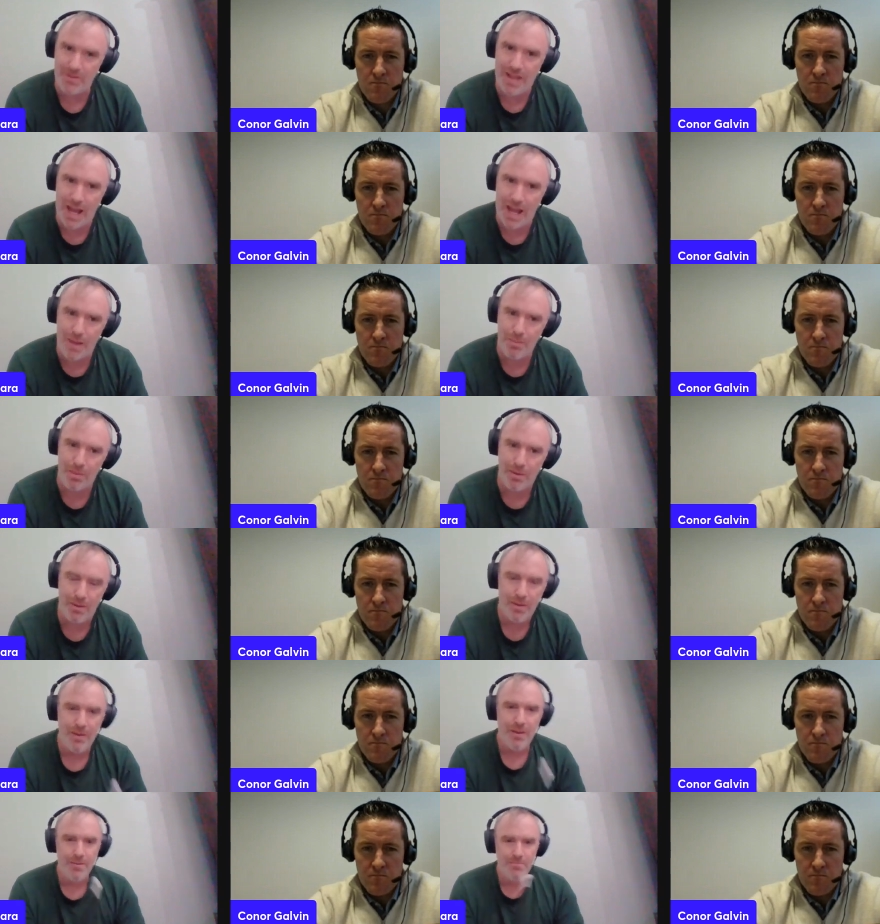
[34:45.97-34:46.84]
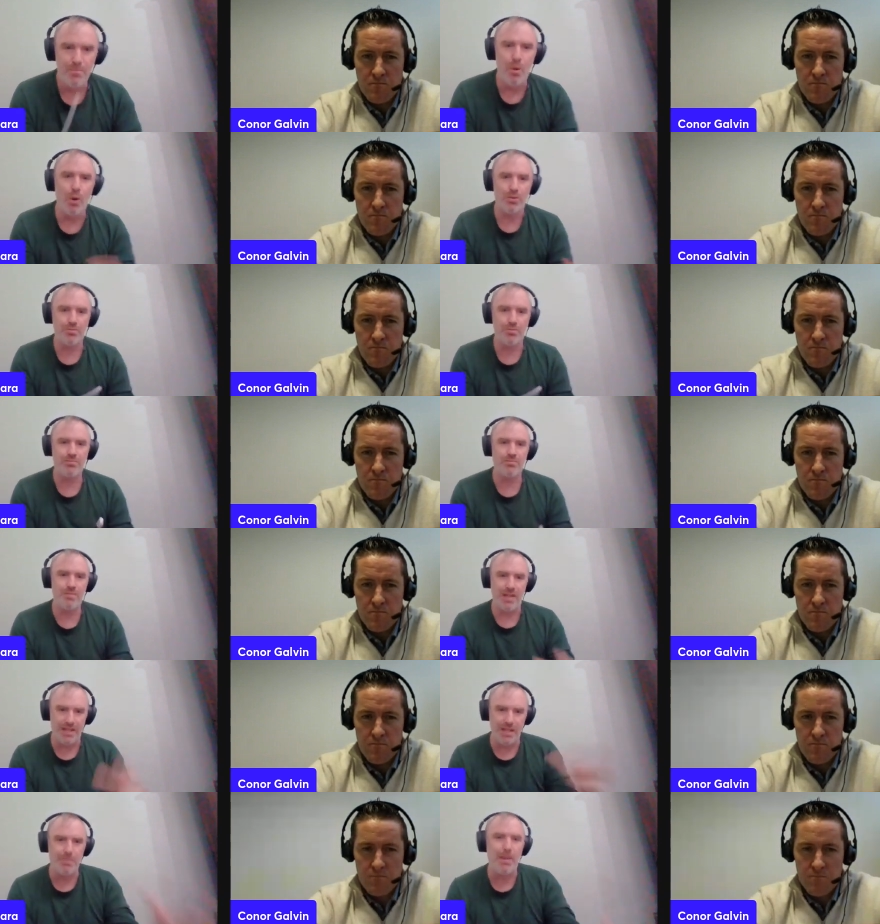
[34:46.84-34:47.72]
Speaker 1: a gamble but
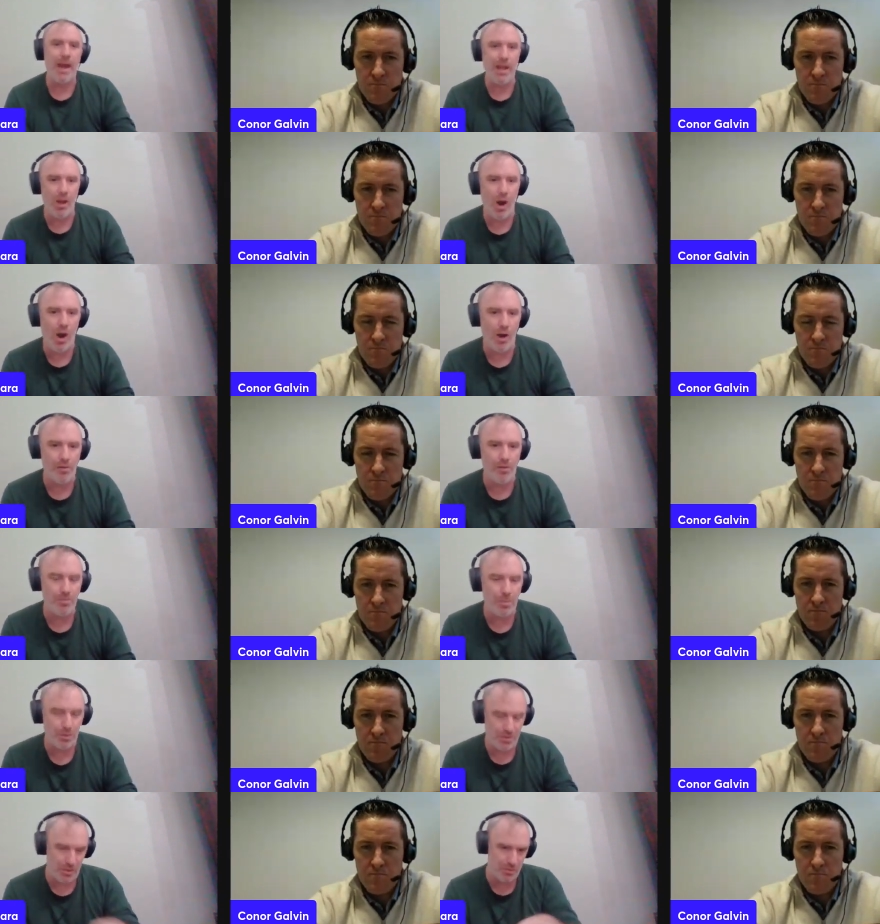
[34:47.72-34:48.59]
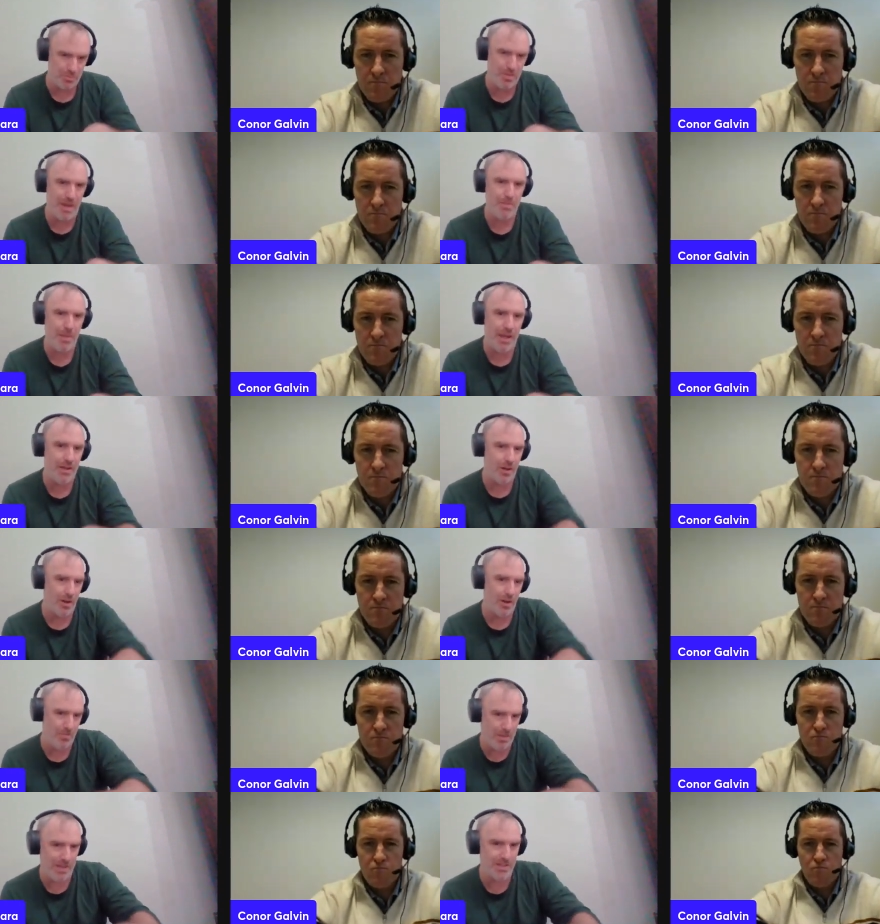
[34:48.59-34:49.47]
they did pay off, but it was paid
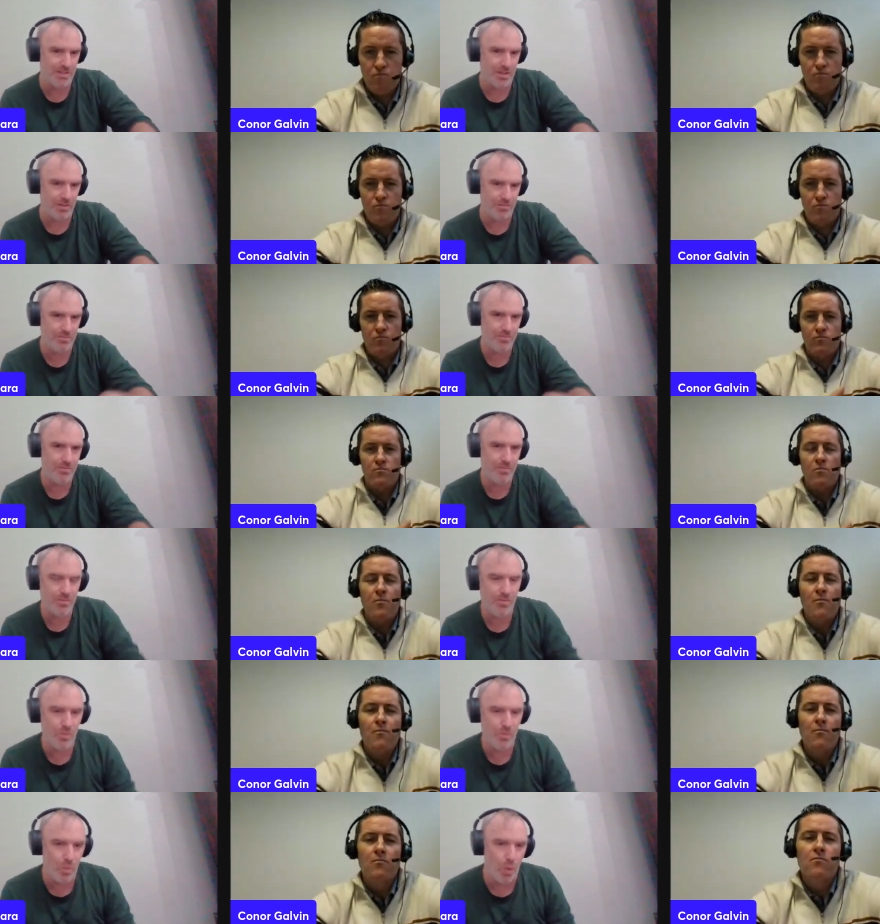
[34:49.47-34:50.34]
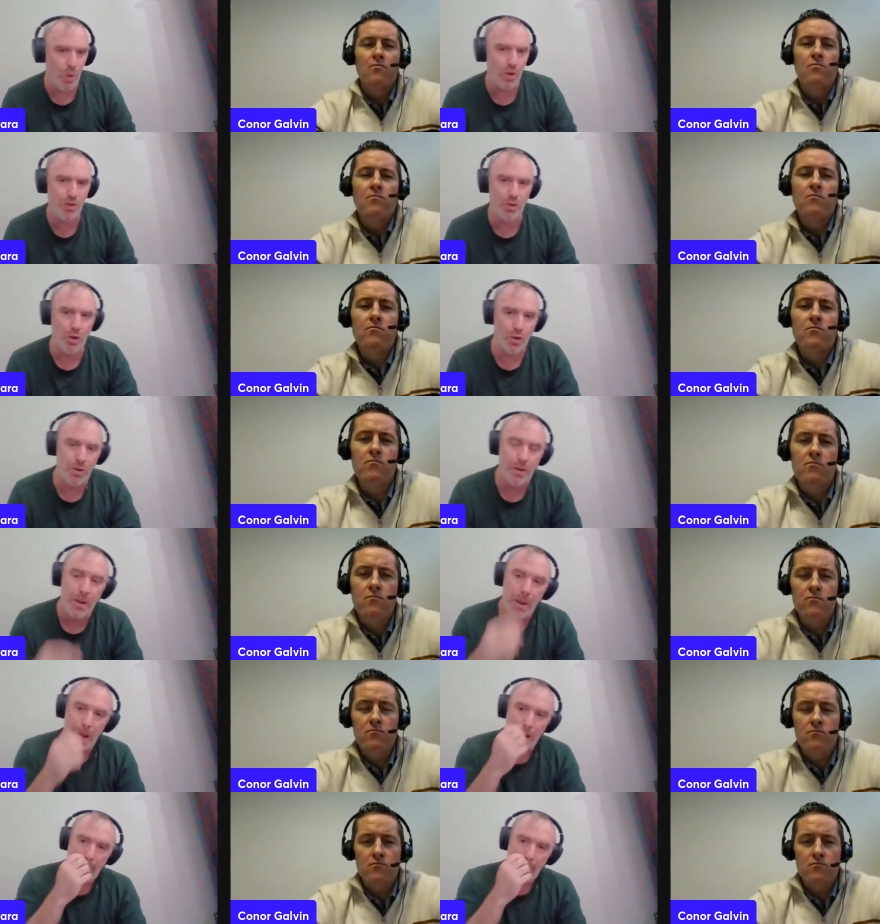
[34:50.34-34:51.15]
off based on work done.